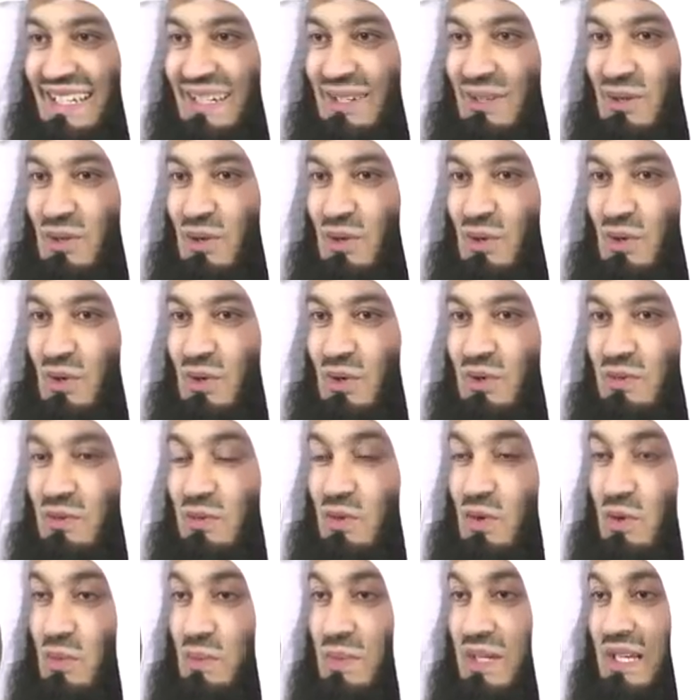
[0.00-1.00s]

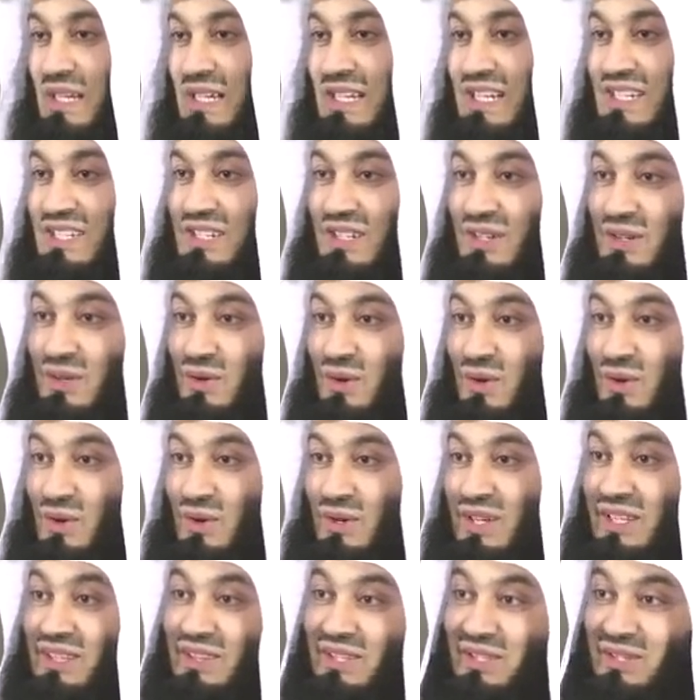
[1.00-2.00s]
or Middle Eastern law
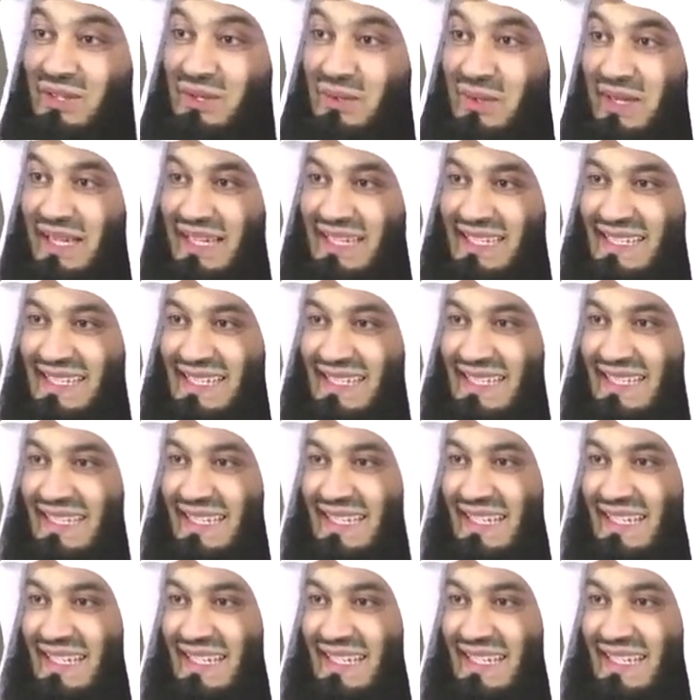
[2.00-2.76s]
in the US.